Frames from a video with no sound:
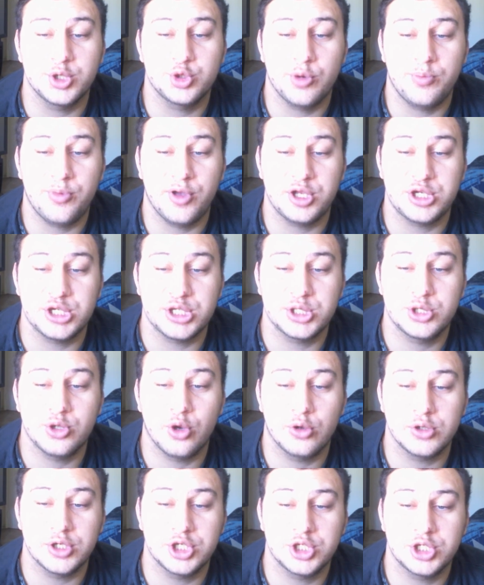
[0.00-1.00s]
Triple H and his
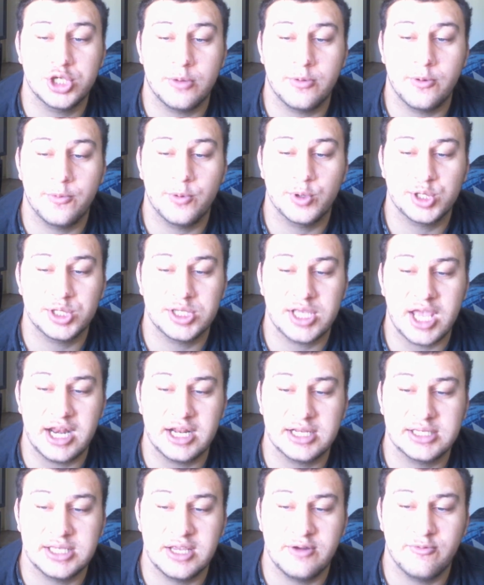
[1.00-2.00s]
Golden Shovel versus the
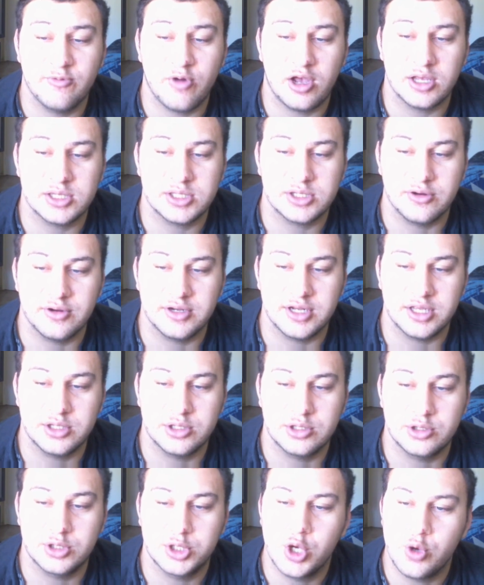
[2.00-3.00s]
NXT roster in a
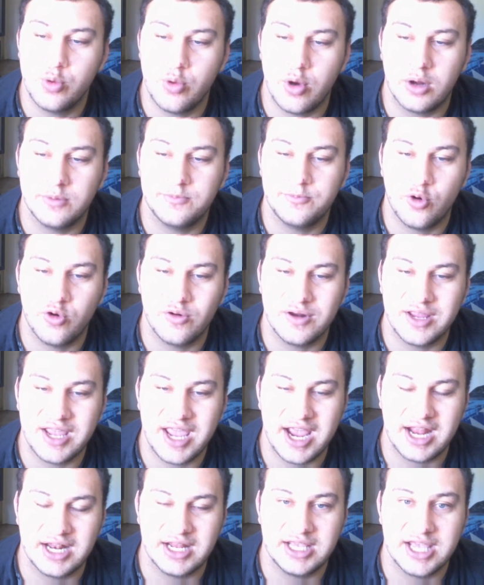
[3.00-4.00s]
2-on-40
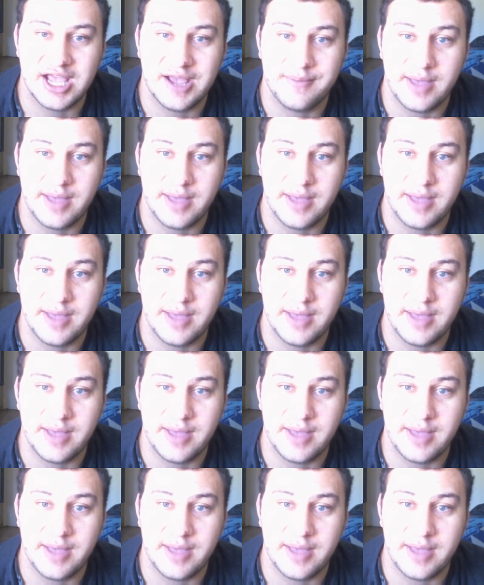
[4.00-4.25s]
handicap